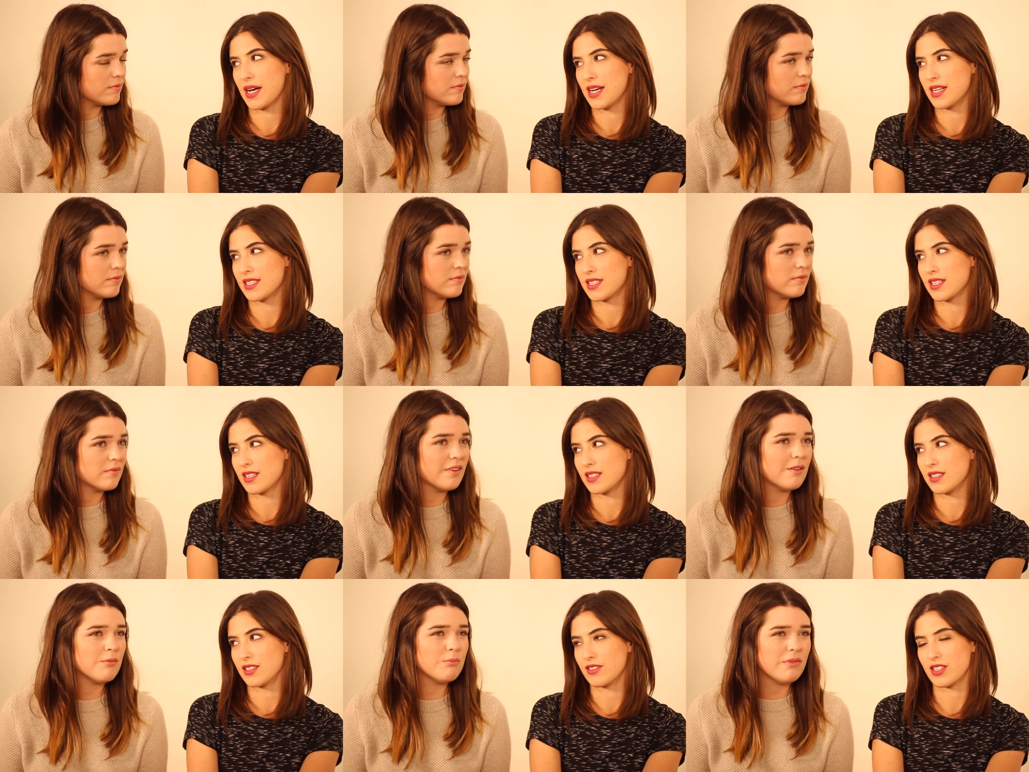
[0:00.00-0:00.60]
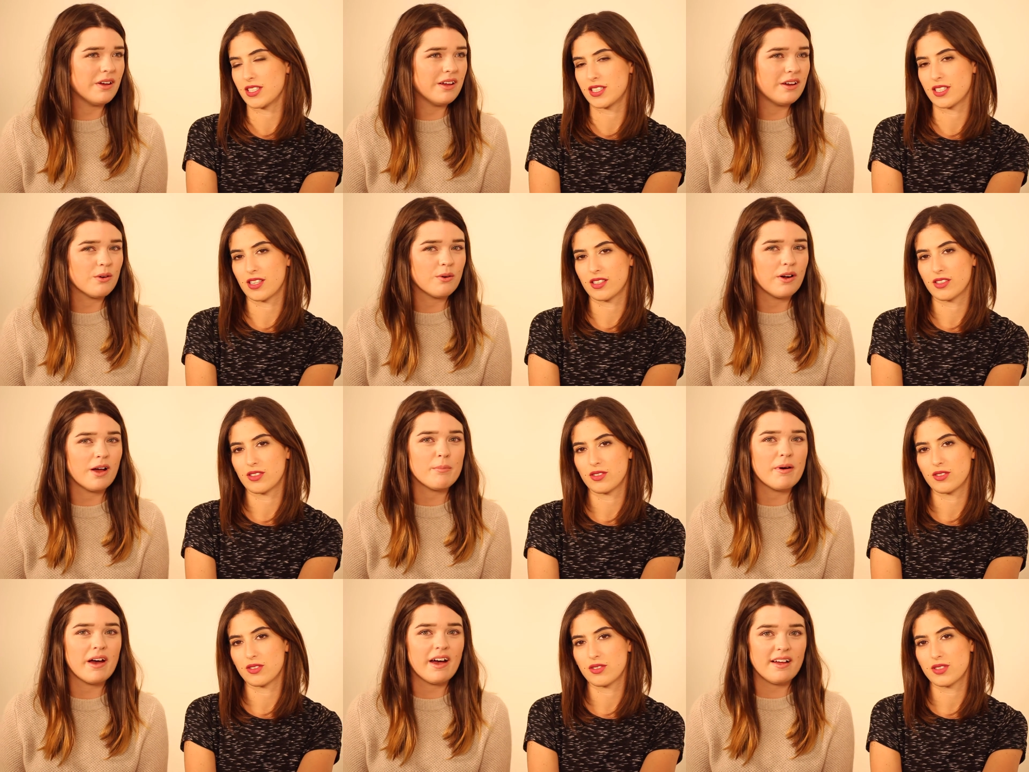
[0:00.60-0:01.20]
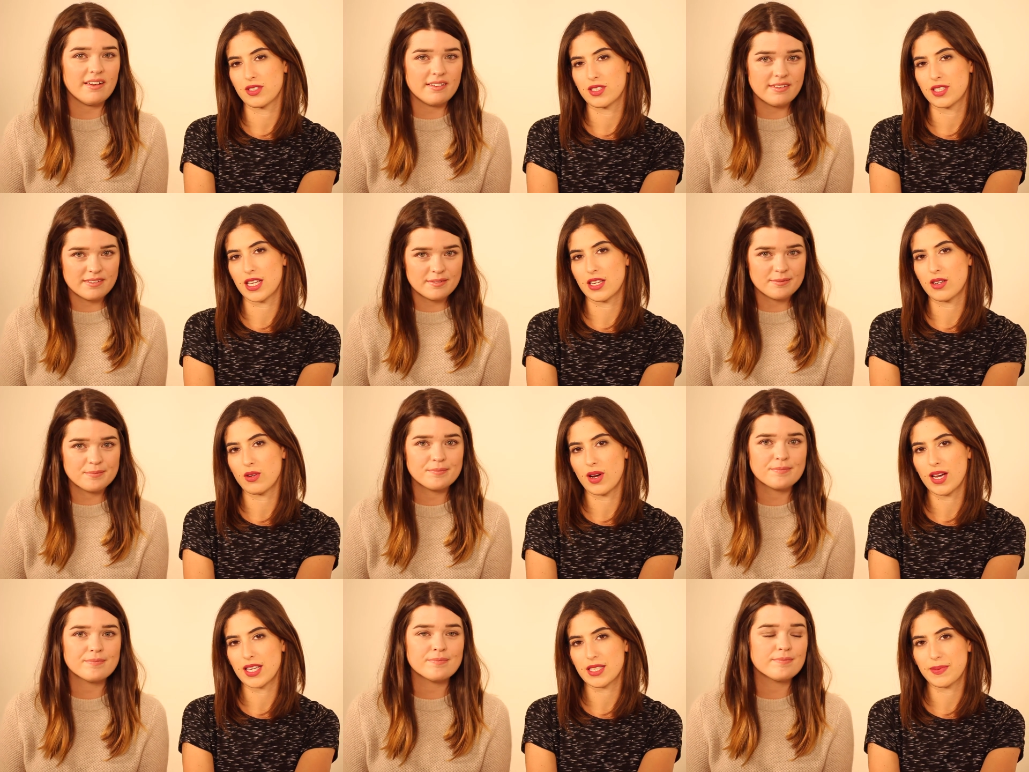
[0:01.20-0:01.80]
Speaker 1: bad under eye circles. They're
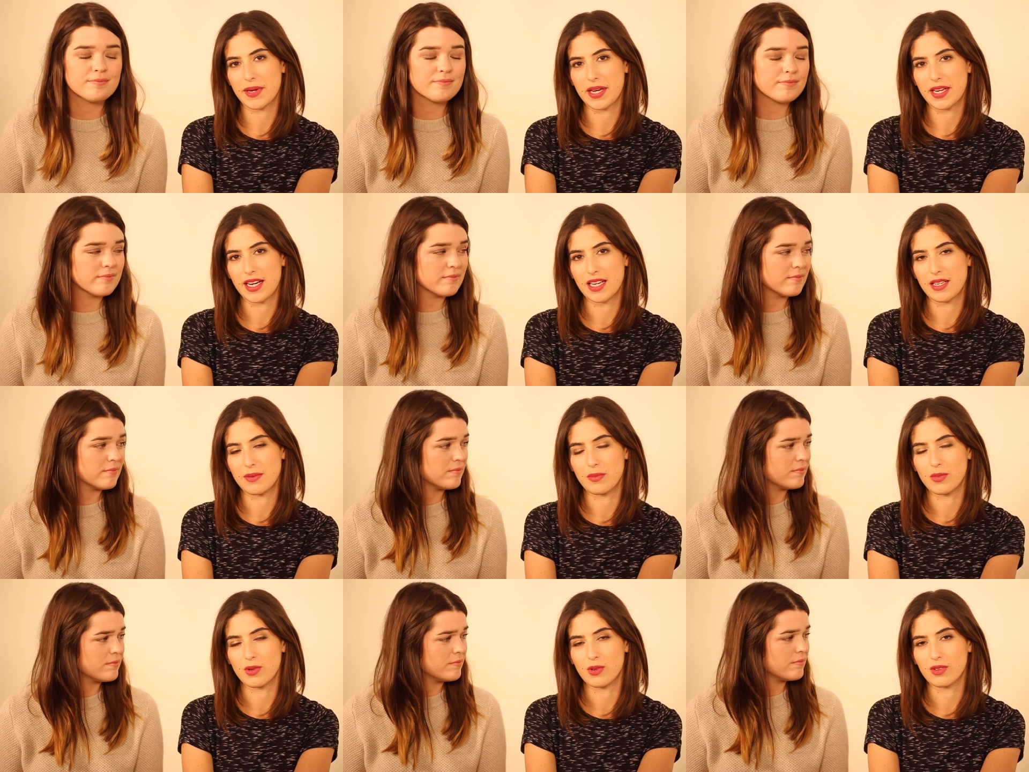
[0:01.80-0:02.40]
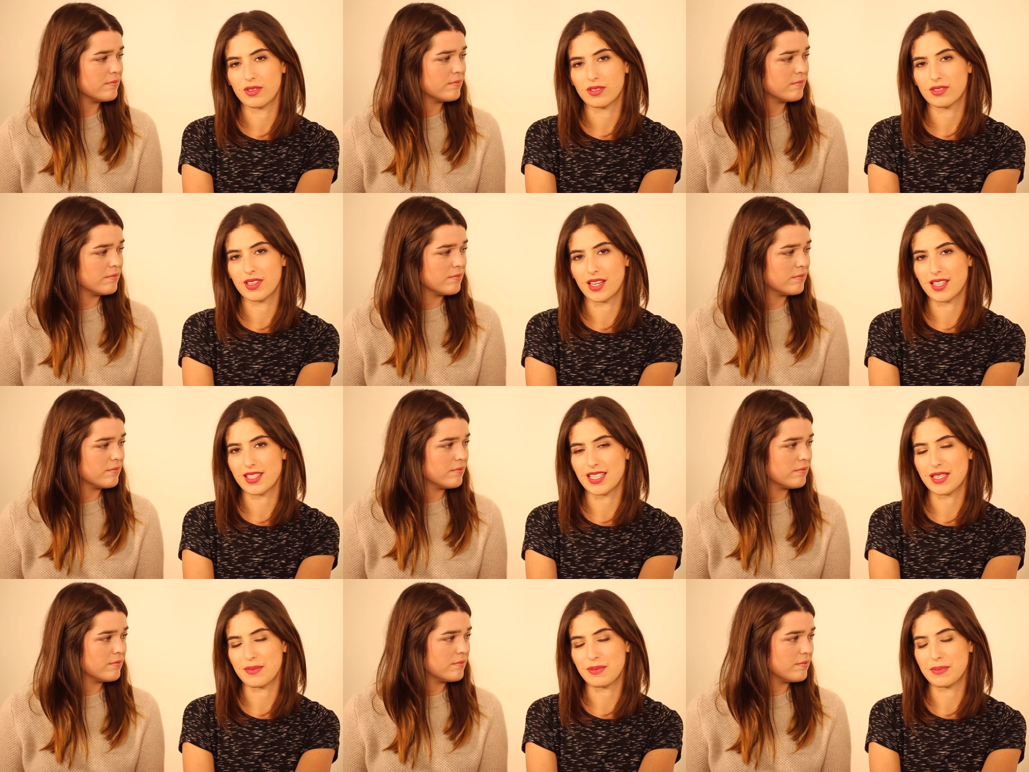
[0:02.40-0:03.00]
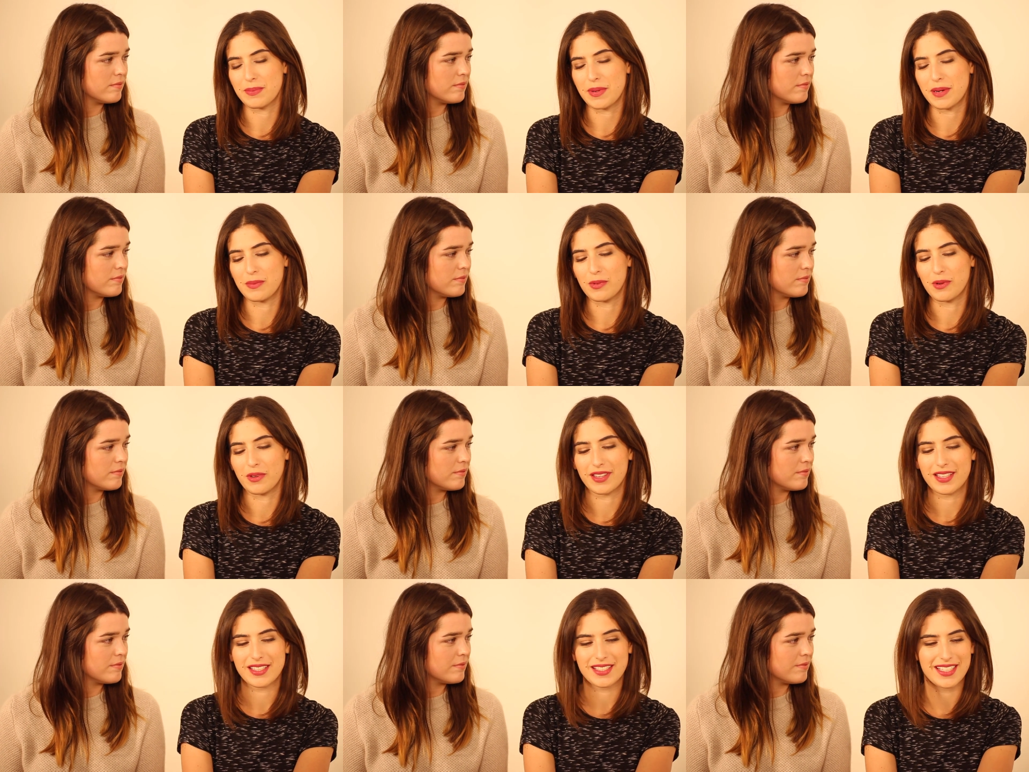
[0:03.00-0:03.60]
not as bad anymore. I sleep a bit
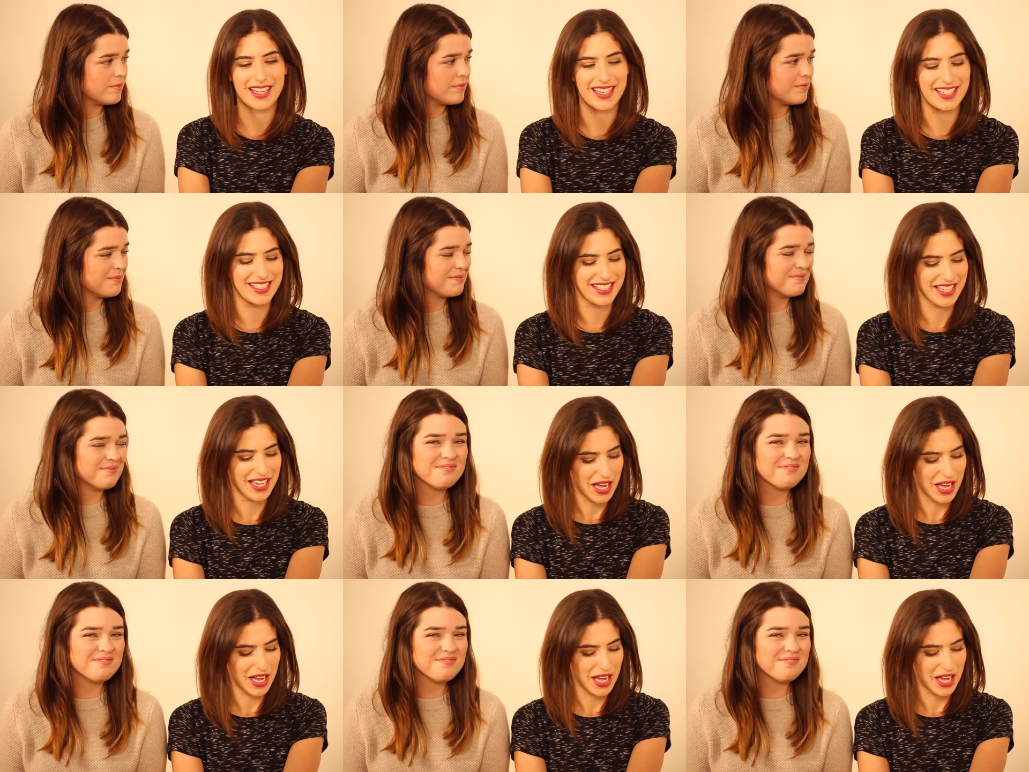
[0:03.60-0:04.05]
more these days.